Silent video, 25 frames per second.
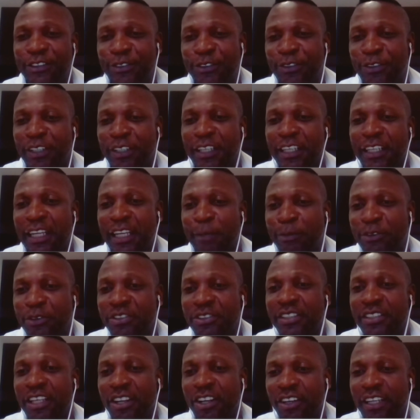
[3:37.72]
to the club
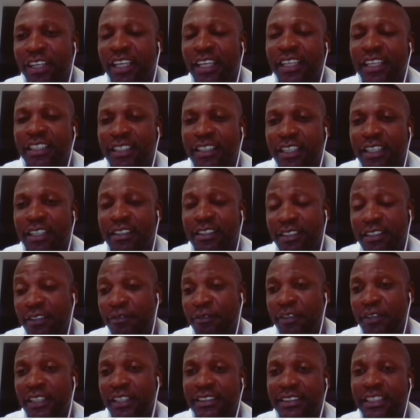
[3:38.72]
to say, okay,
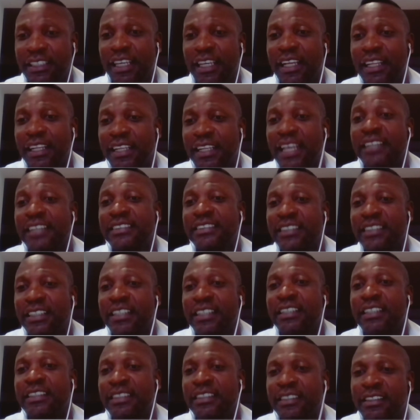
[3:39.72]
if I stay next
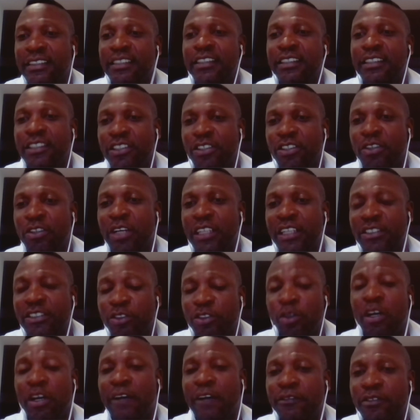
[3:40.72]
year, you
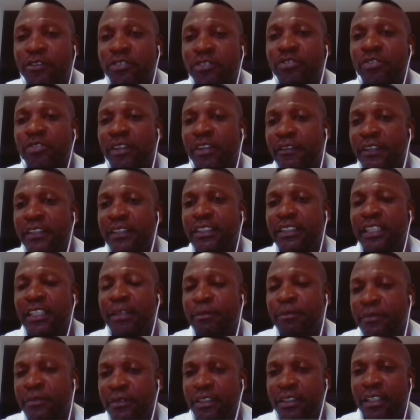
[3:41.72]
have to strengthen the
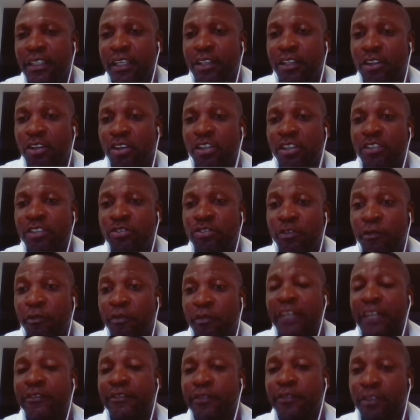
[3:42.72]
team in order to
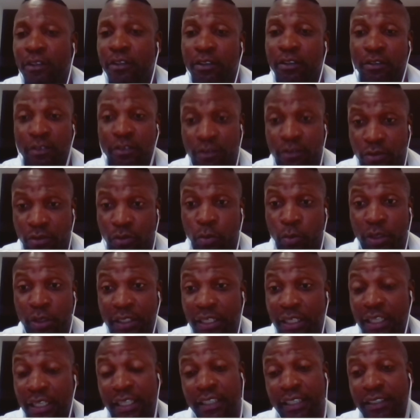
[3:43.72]
fight to
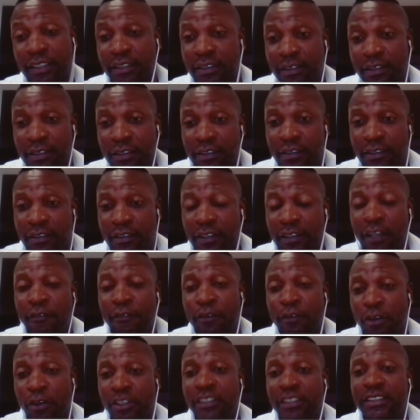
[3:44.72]
win the league.
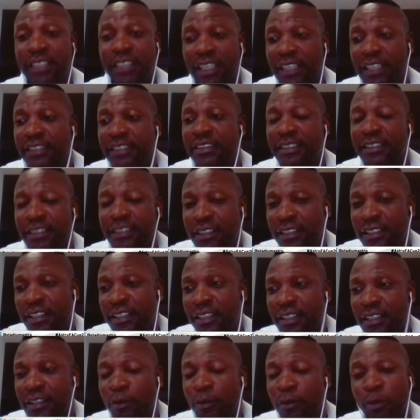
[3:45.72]
Therefore, he says,
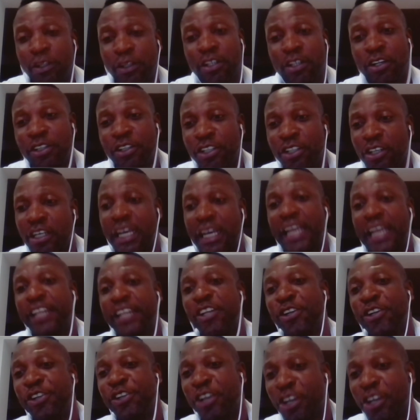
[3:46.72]
we don't know,
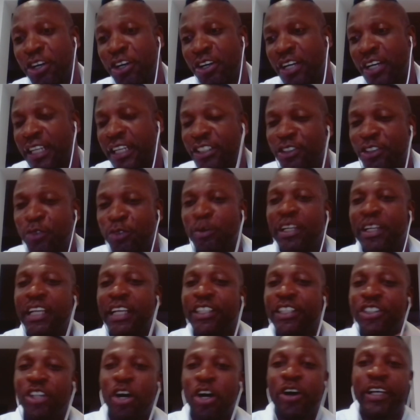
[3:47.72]
I don't know, I just want
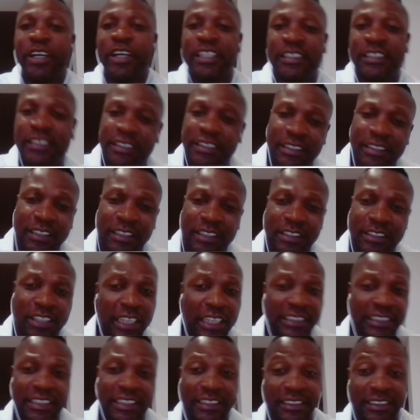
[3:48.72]
to enjoy it. He
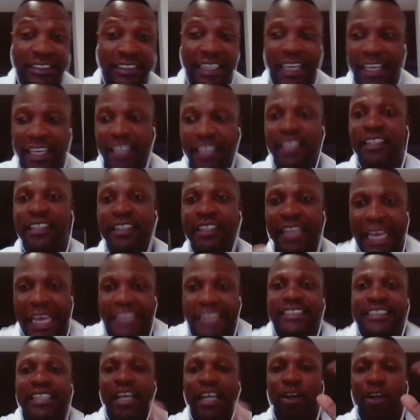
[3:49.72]
doesn't say,
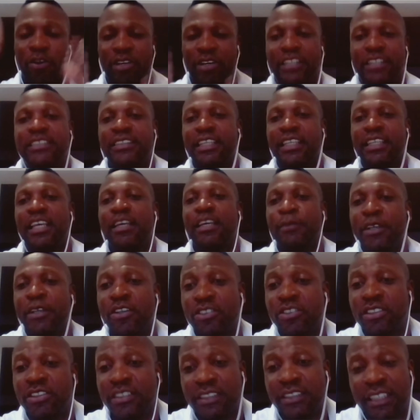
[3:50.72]
yes, I'm going to stay,
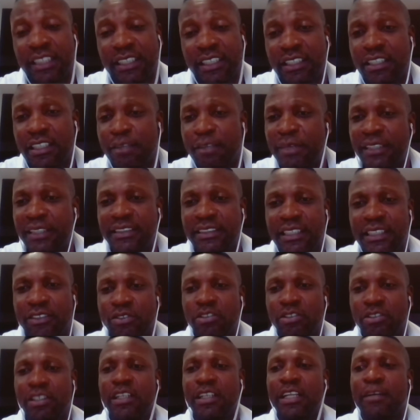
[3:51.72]
because he's sending the
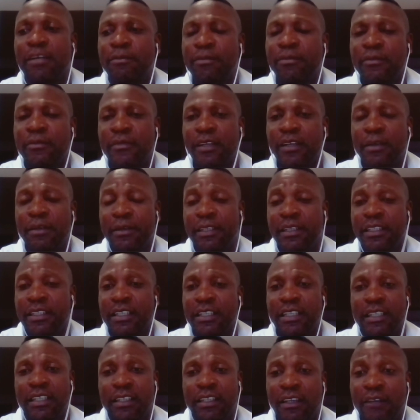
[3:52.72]
message to the club. I mean,
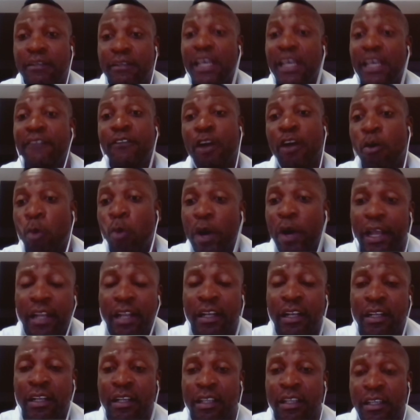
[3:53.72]
if they've done
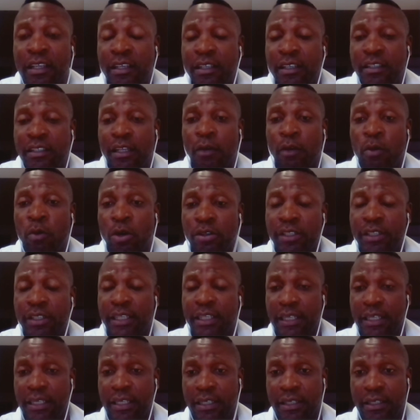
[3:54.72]
well, they won
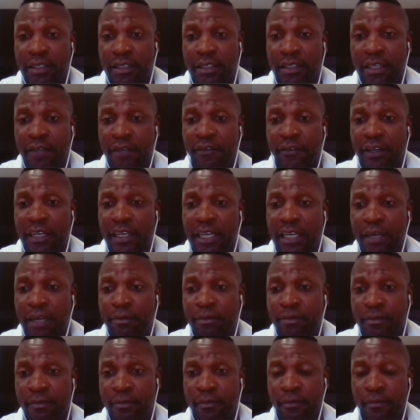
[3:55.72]
the FA
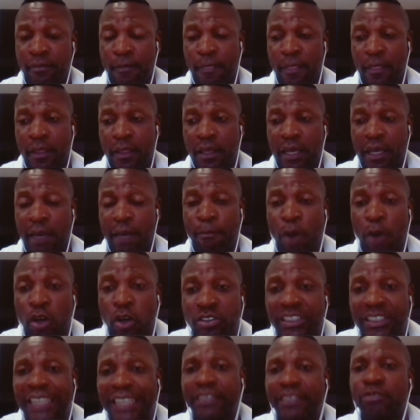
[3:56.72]
Cup.
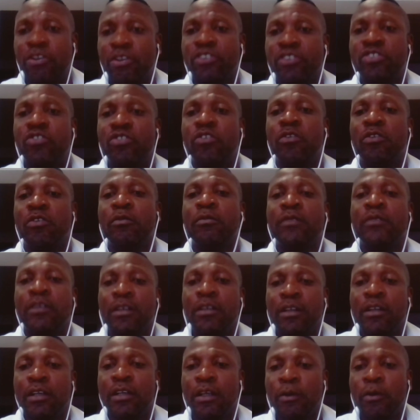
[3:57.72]
Amongst that dressing
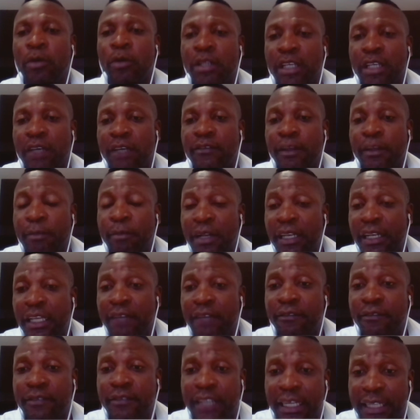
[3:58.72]
room, it will give the
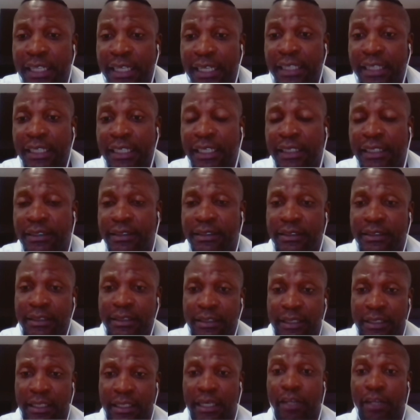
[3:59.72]
belief that they need.
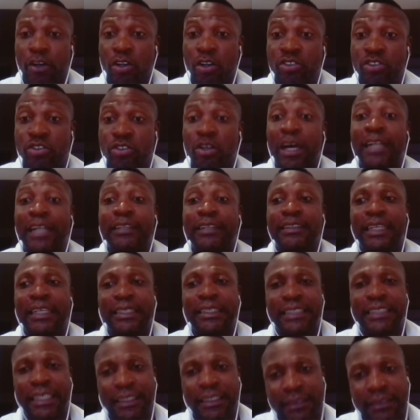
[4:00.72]
And also
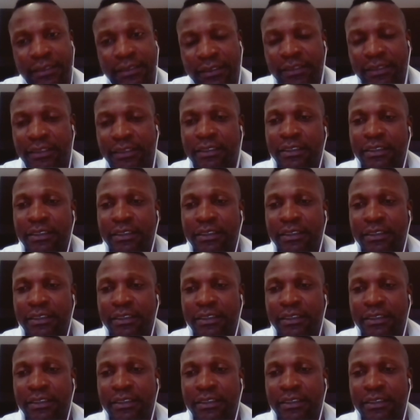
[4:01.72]
Arteta,